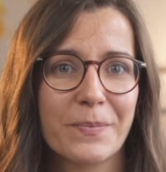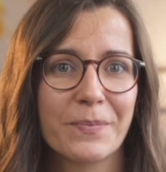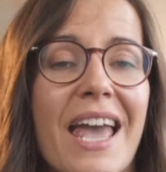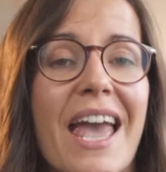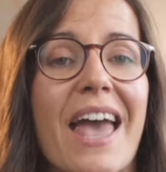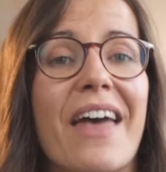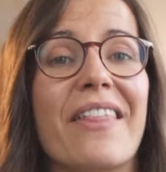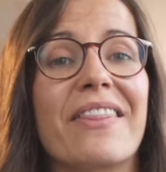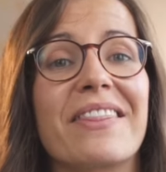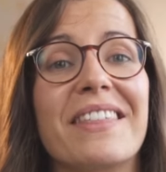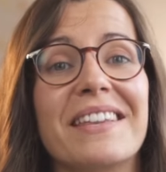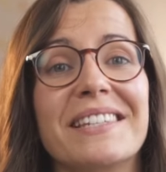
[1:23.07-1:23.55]

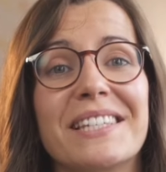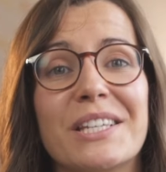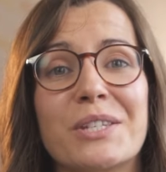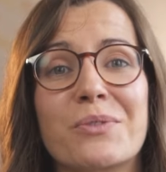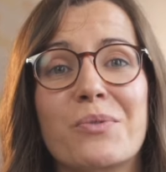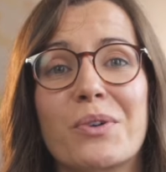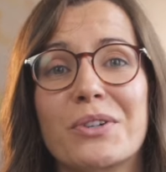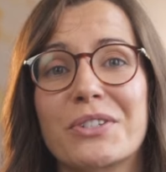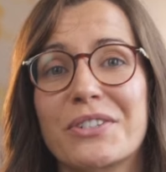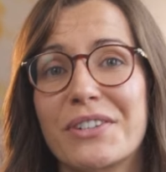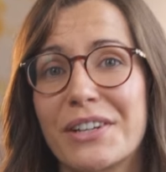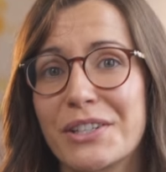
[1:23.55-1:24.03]
And this is
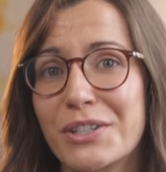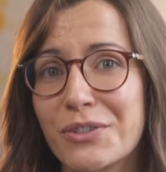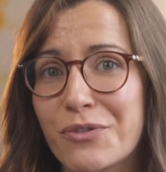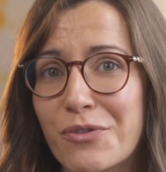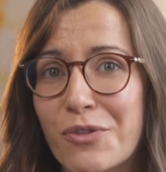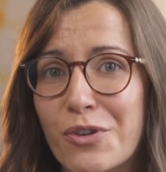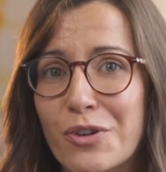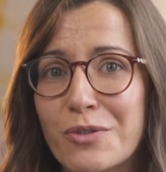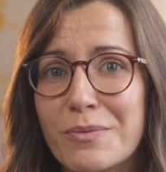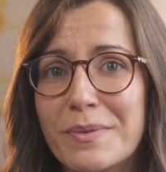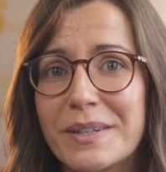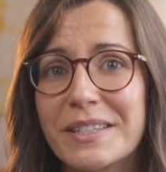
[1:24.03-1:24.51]
where
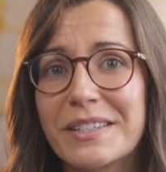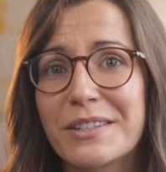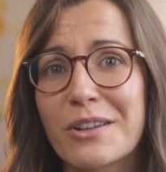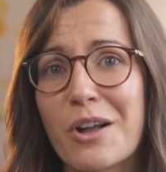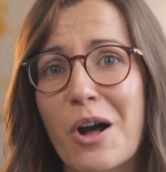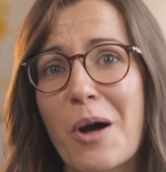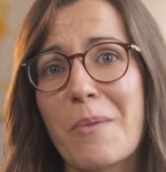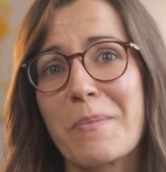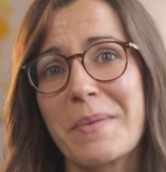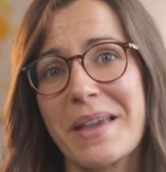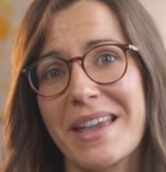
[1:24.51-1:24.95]
transformers come